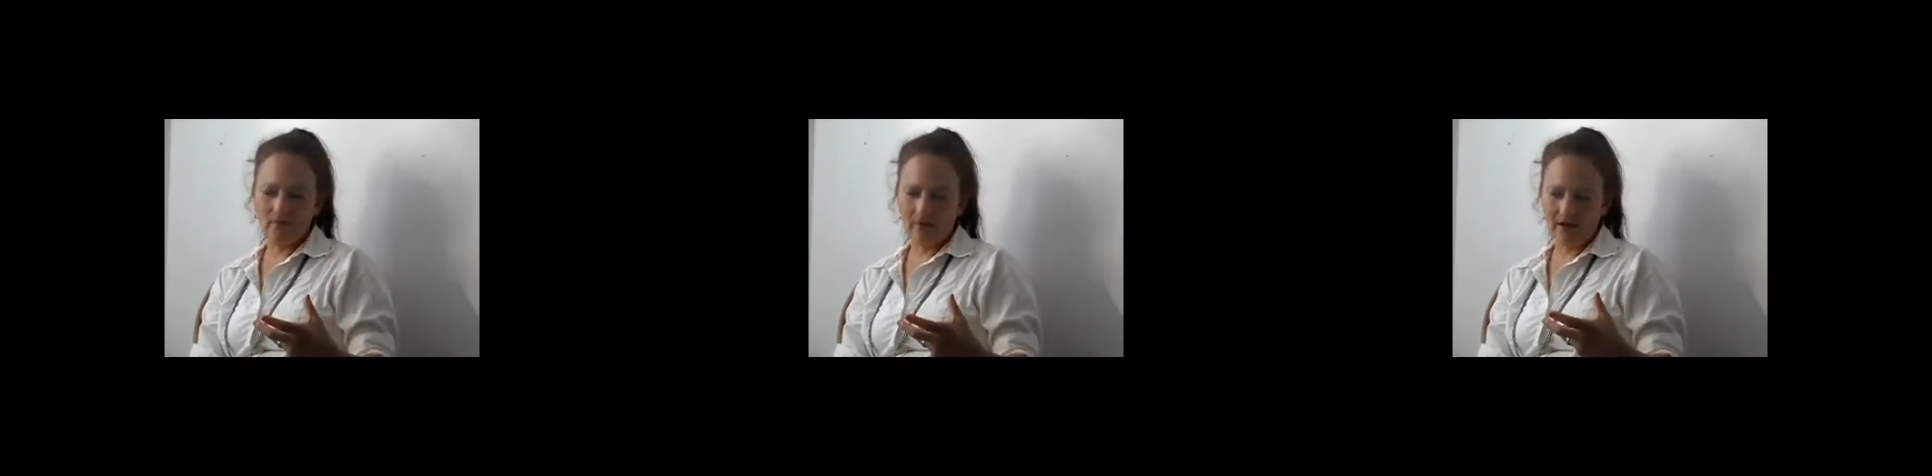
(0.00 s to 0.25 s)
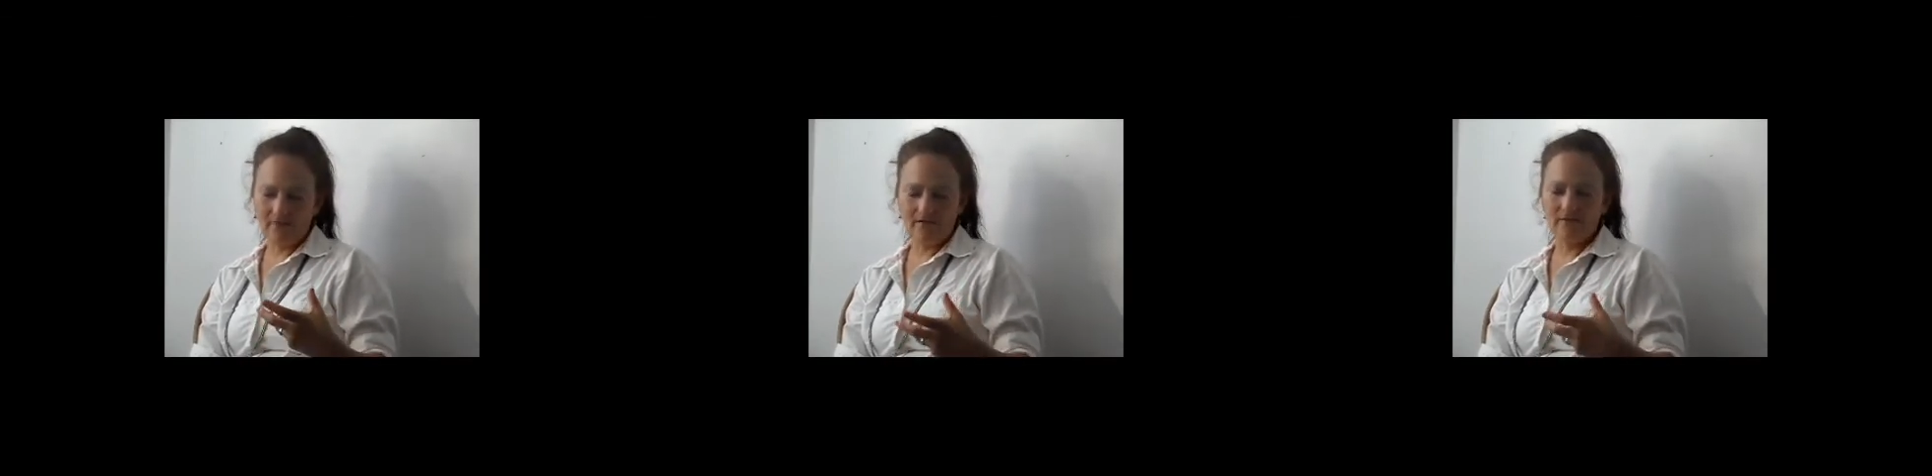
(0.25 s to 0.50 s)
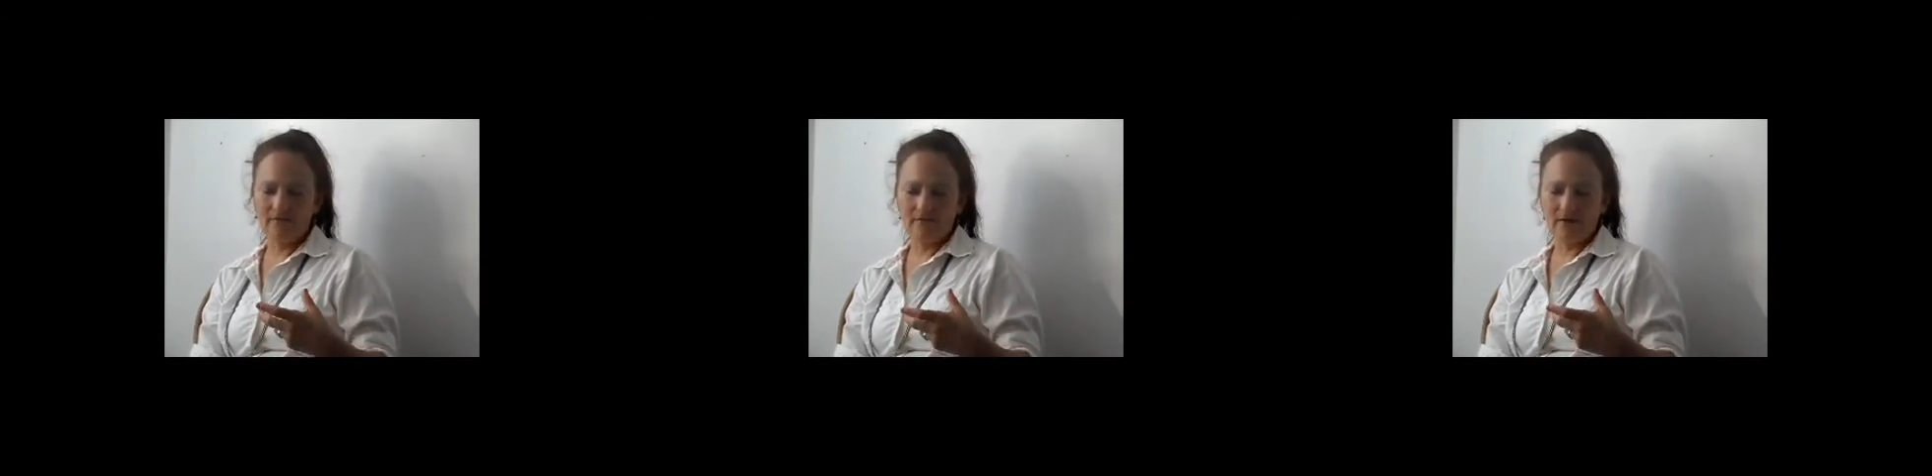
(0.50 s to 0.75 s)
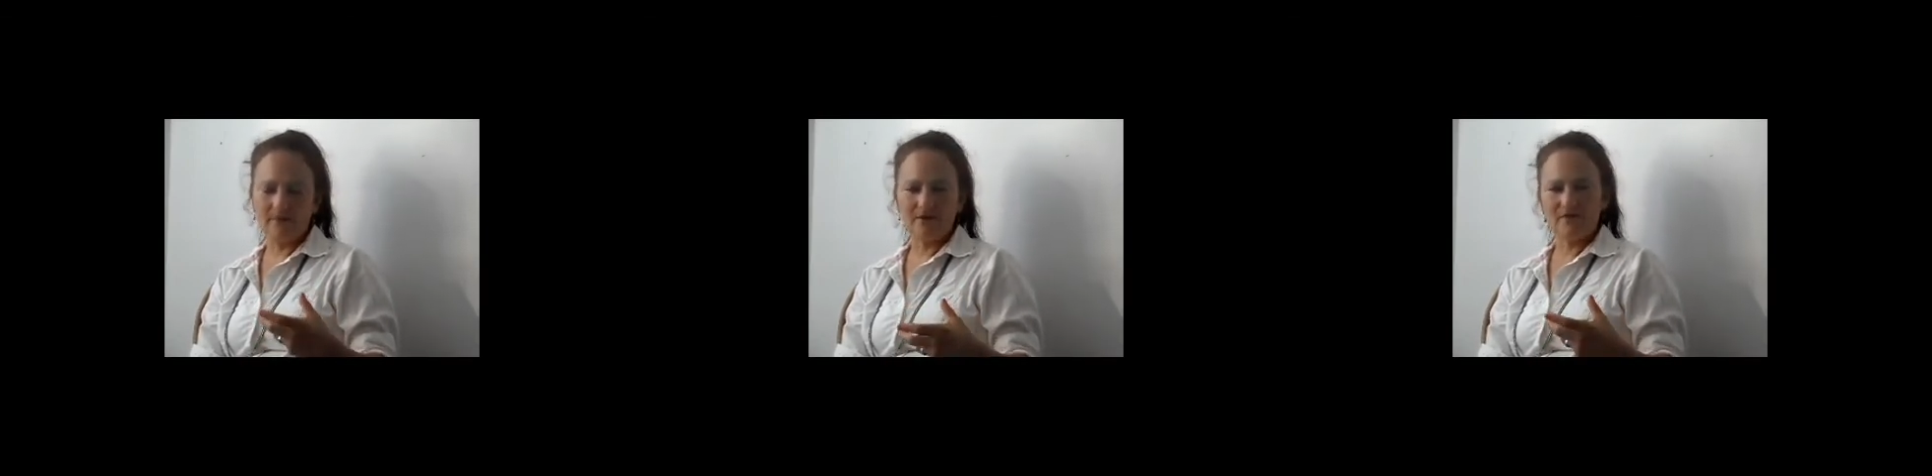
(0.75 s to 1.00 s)
what I
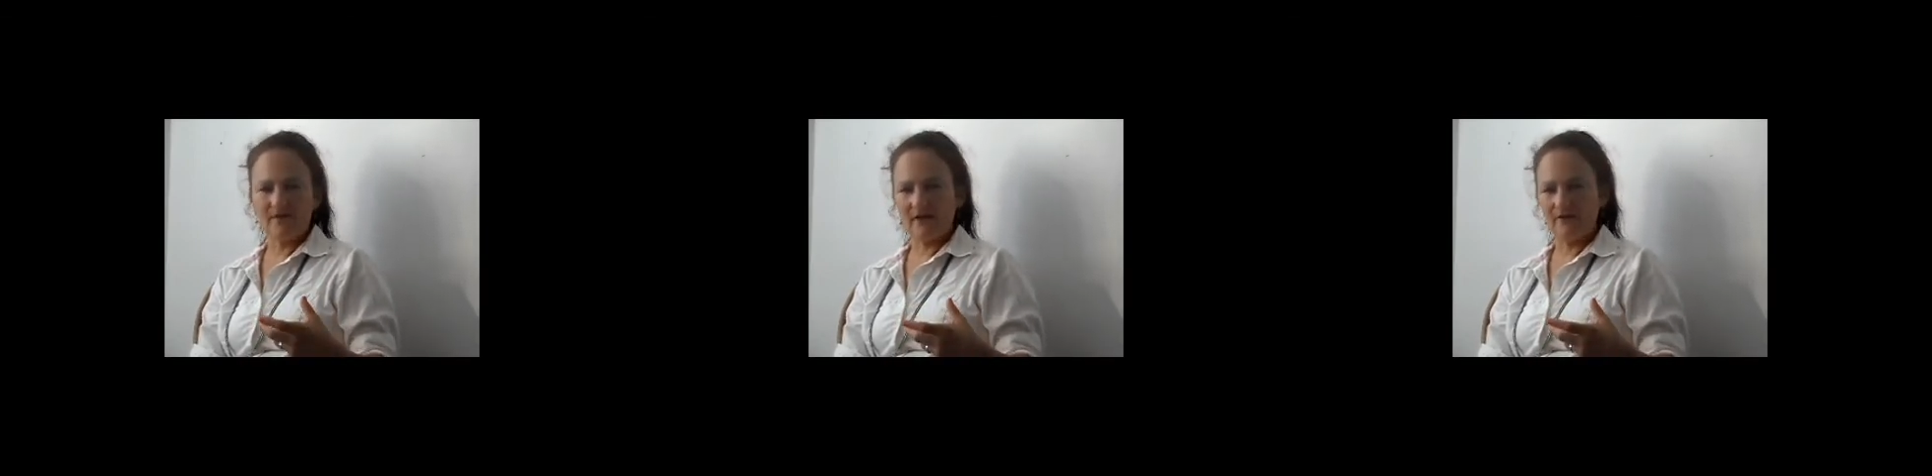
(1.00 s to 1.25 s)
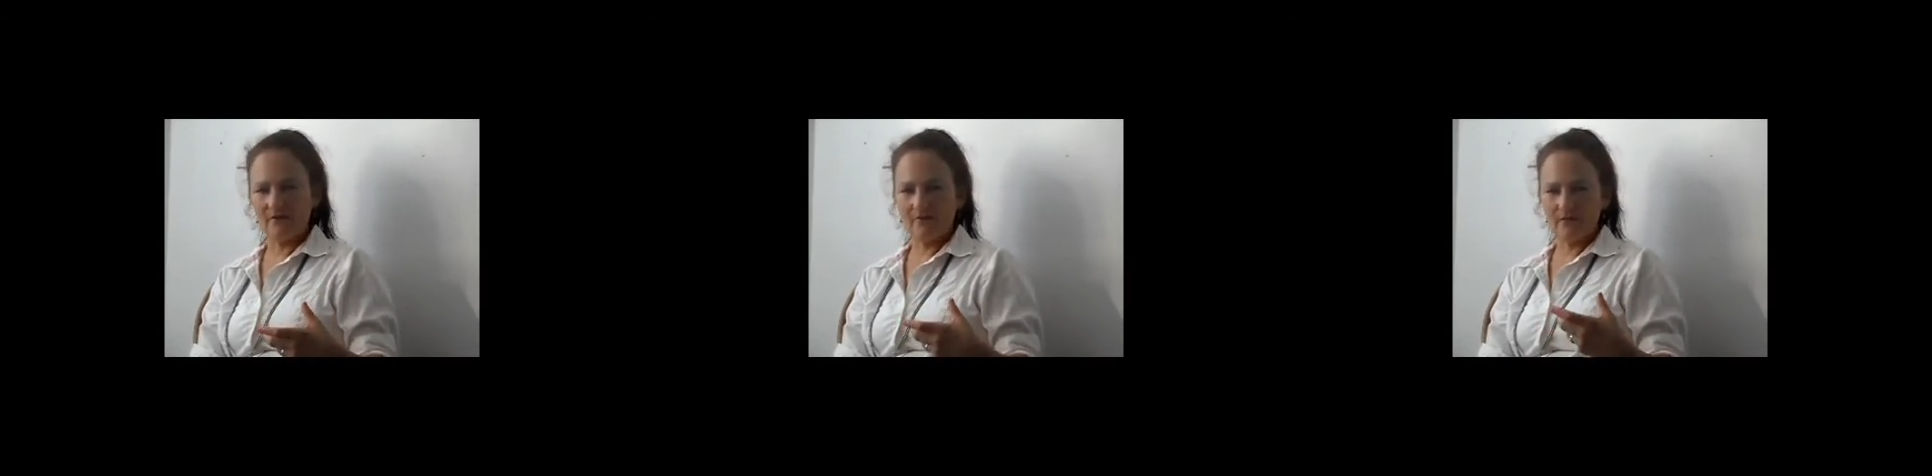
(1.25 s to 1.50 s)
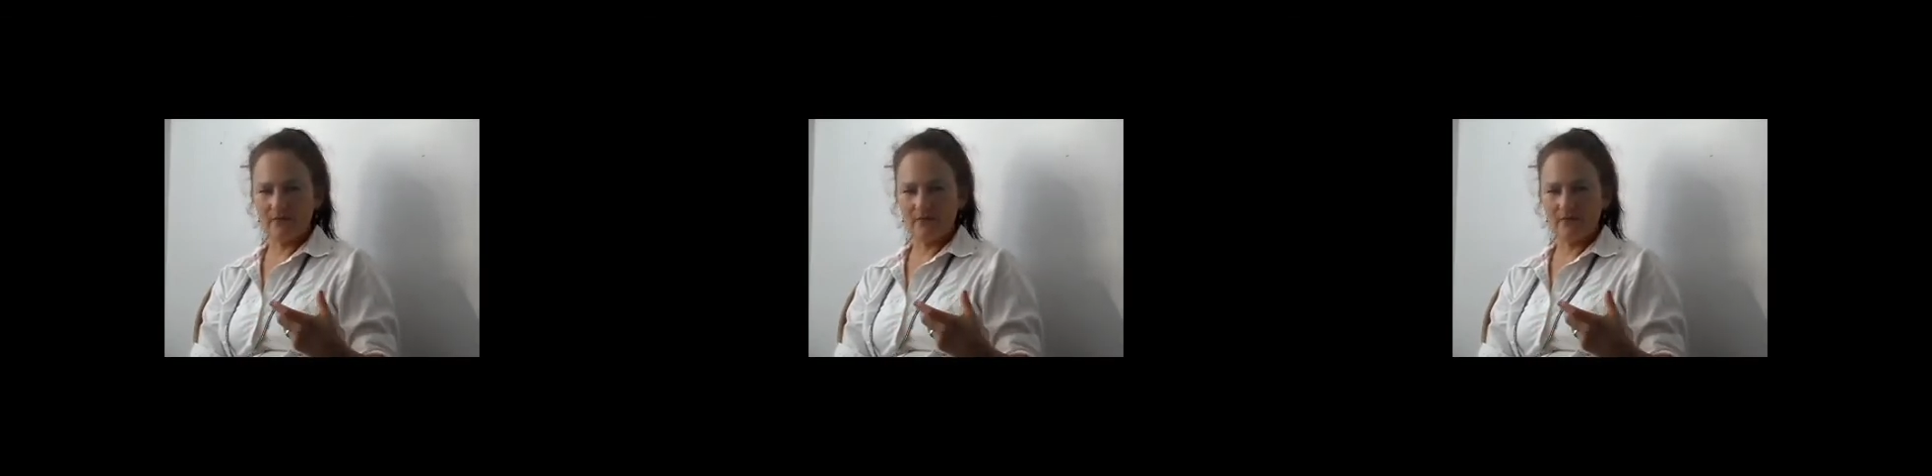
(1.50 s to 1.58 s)
very much value from